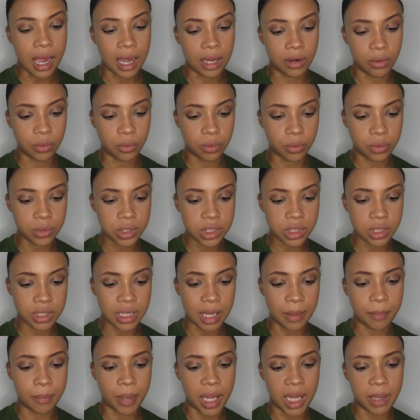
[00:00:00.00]
and also
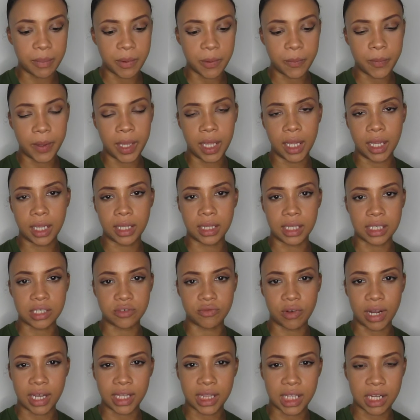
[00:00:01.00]
that baby pink that's
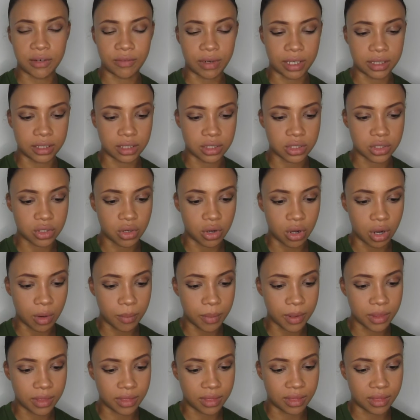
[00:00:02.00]
right there at the top.